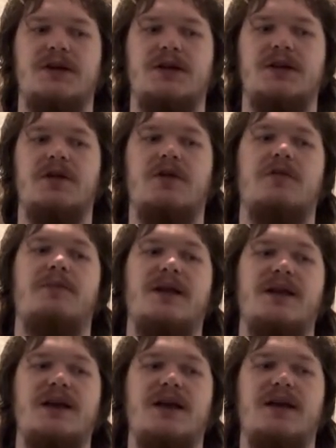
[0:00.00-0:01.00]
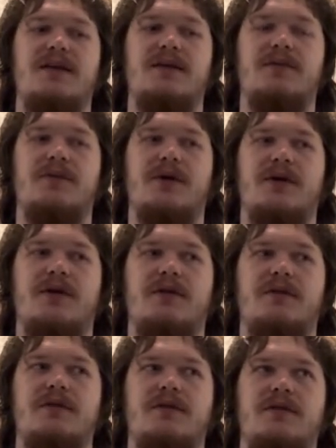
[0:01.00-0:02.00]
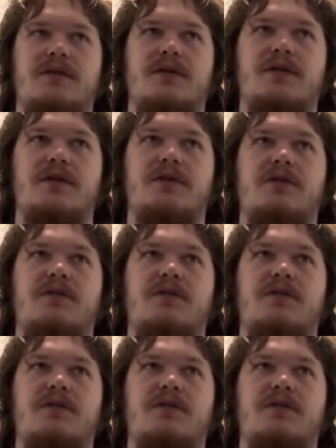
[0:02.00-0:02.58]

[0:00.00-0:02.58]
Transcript: There are many cases where you